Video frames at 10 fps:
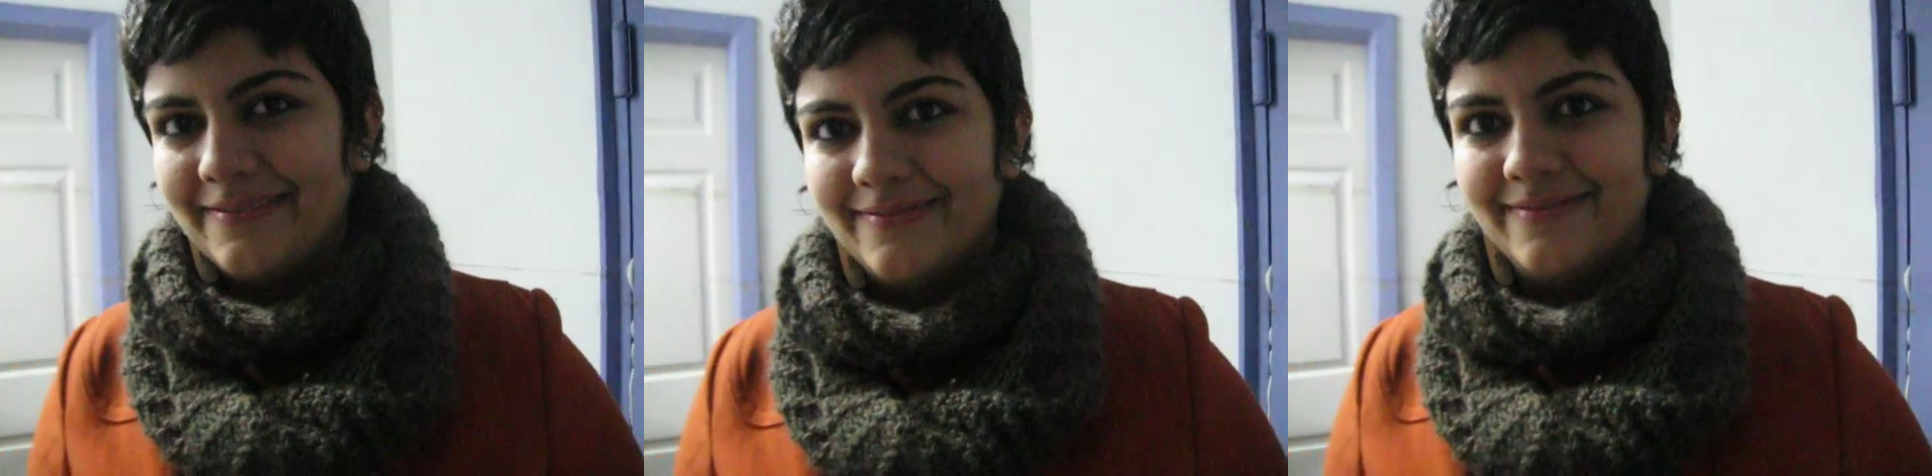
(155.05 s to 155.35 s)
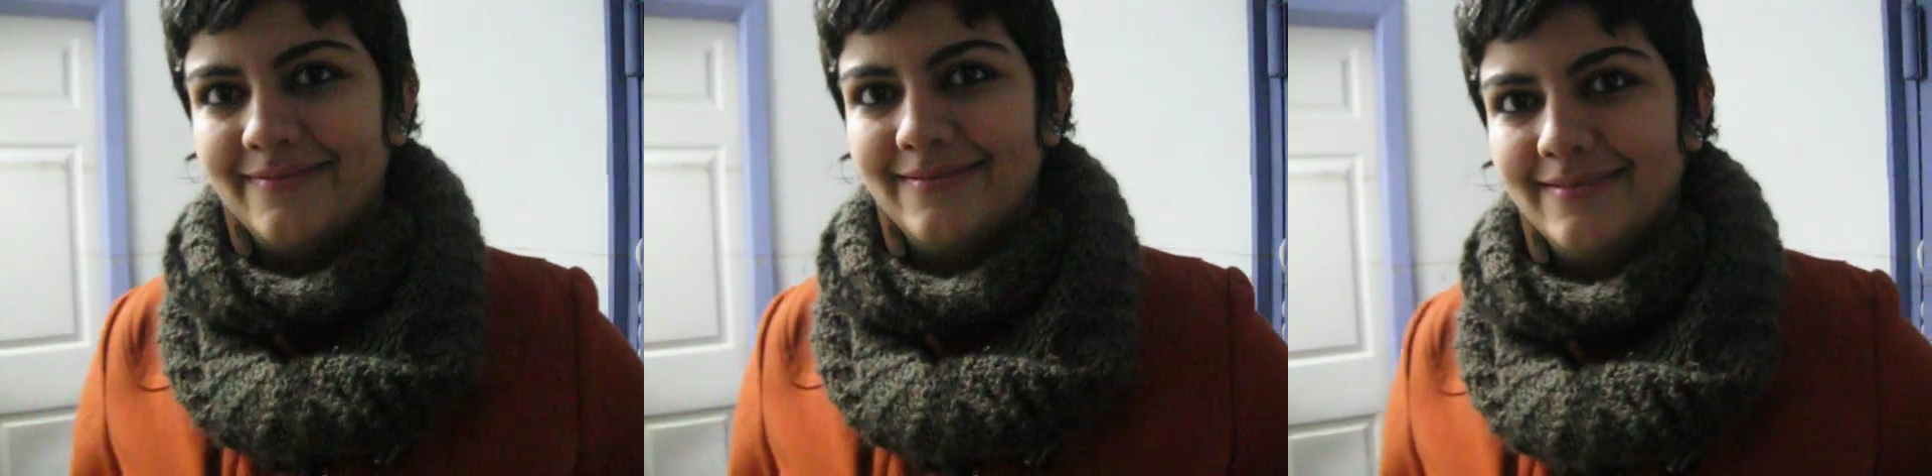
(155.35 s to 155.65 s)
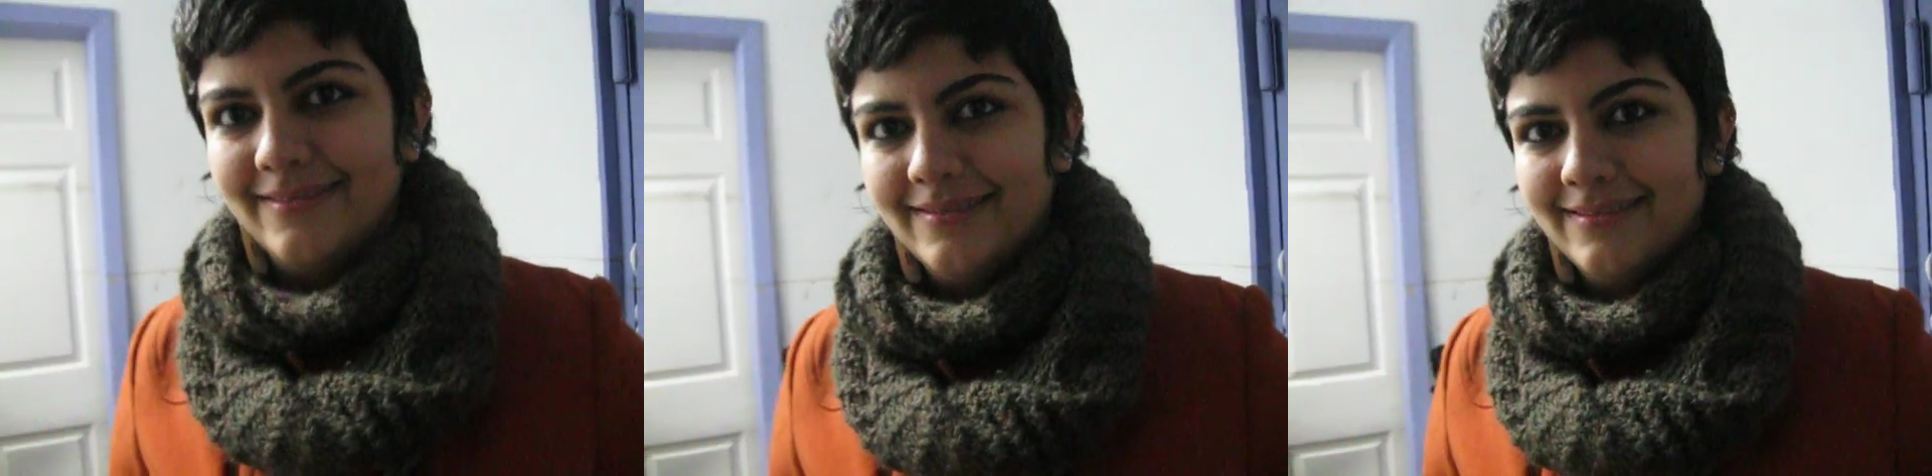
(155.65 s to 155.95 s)
calling this
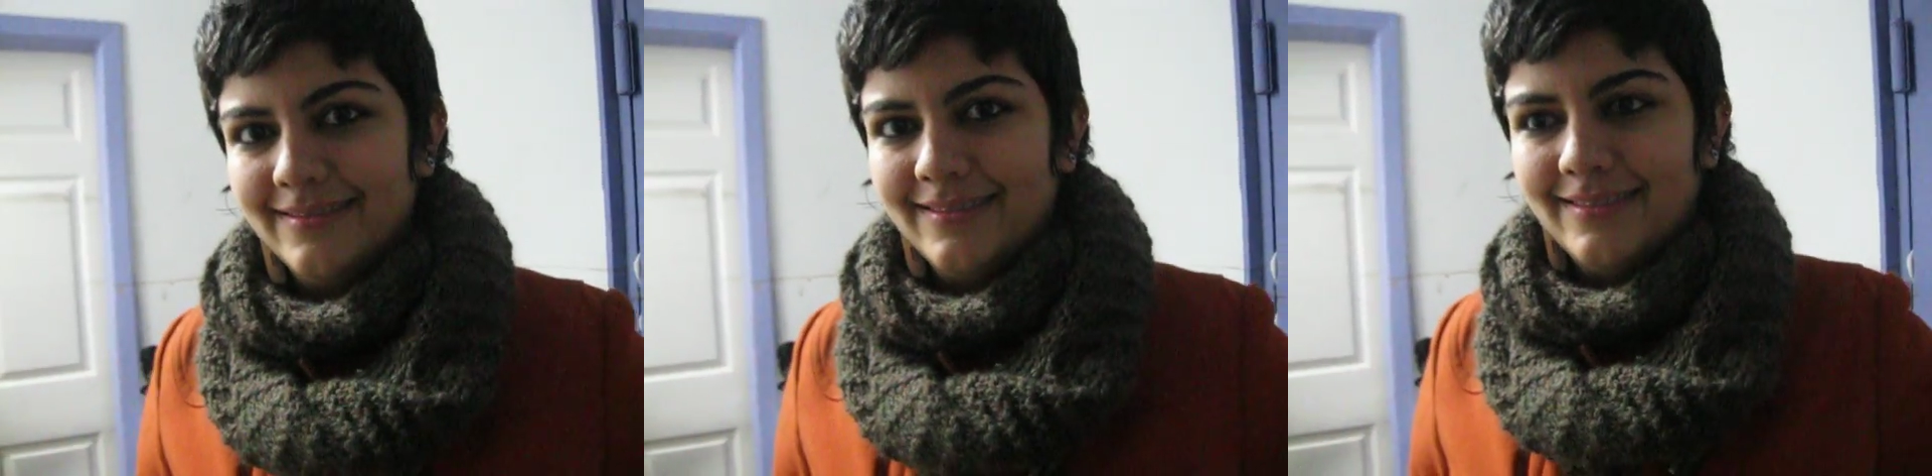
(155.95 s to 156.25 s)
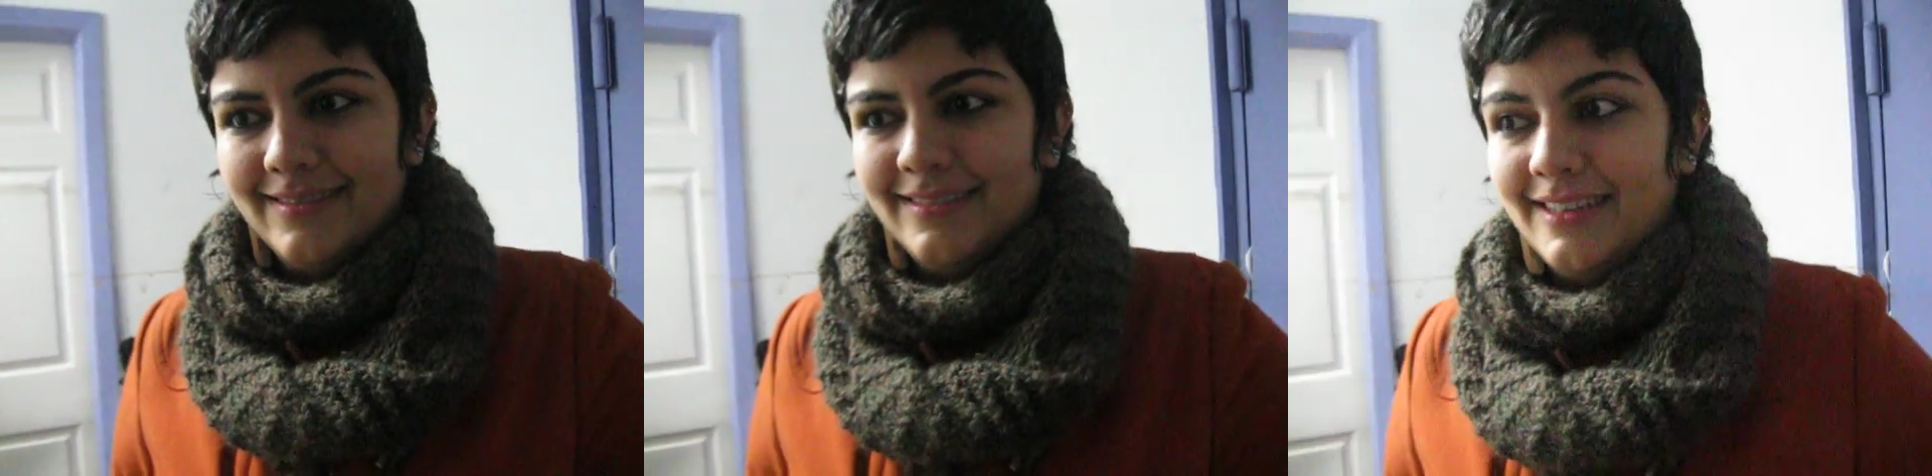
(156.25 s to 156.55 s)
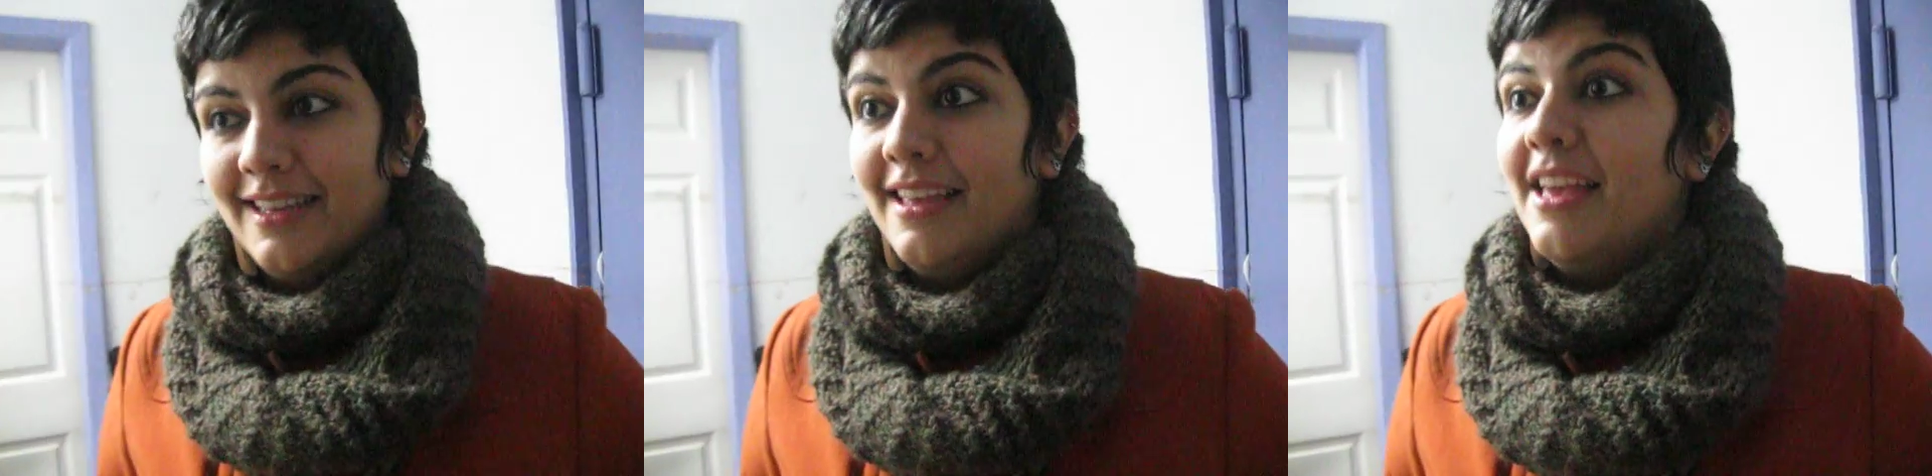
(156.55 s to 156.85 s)
place? You got
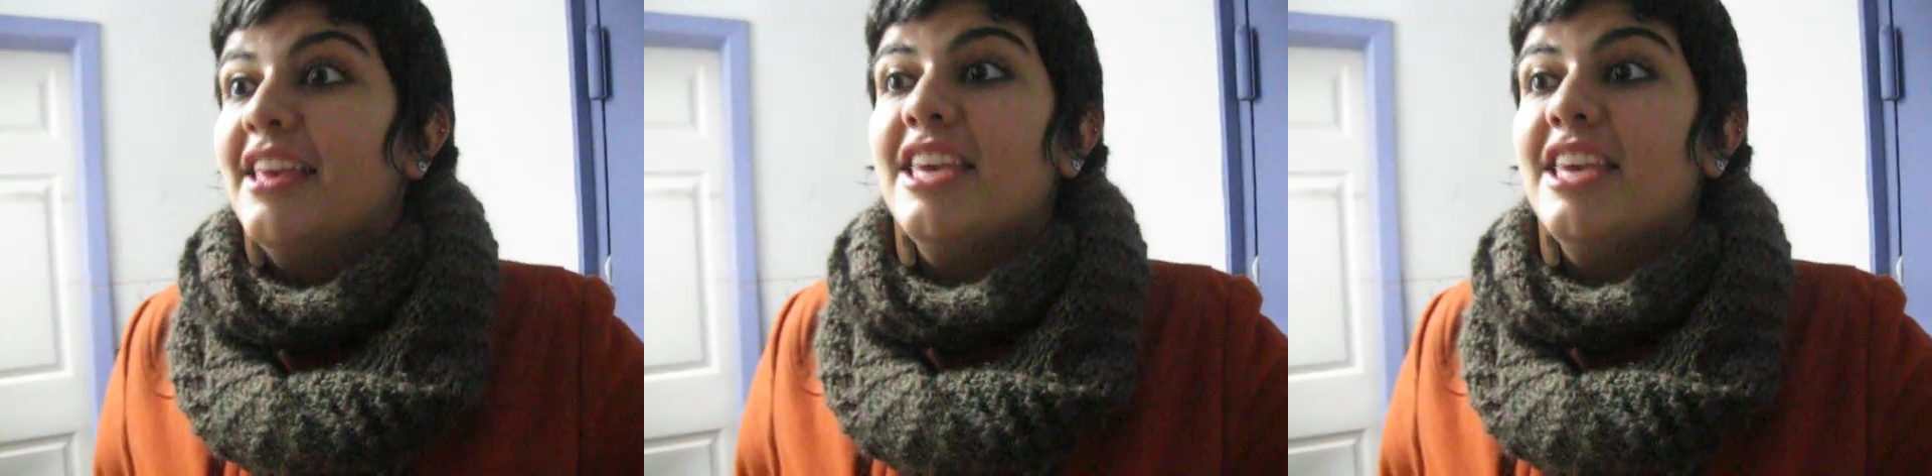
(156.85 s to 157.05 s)
a name yet?